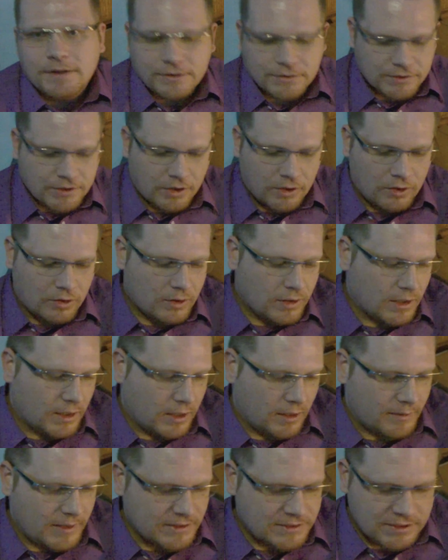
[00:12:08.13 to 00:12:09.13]
So
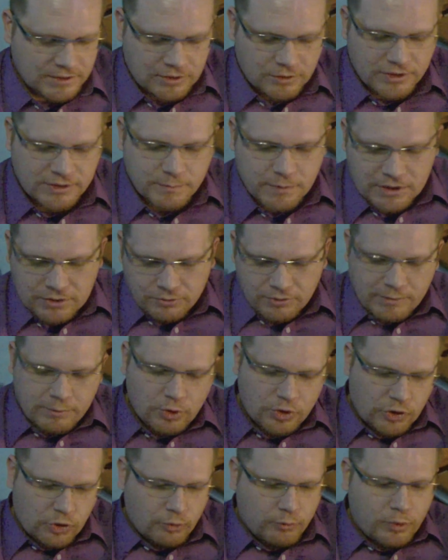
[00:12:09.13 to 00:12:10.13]
it's a USB
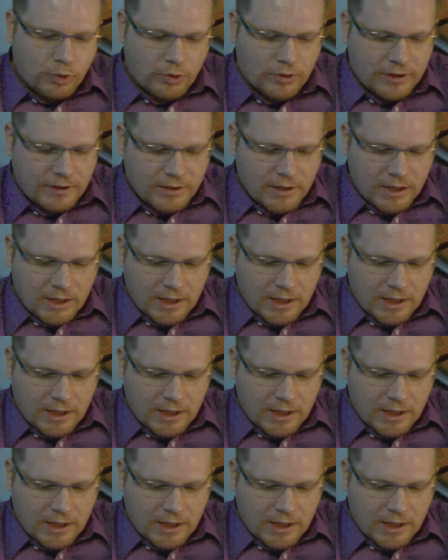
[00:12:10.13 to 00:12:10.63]
3.0 port.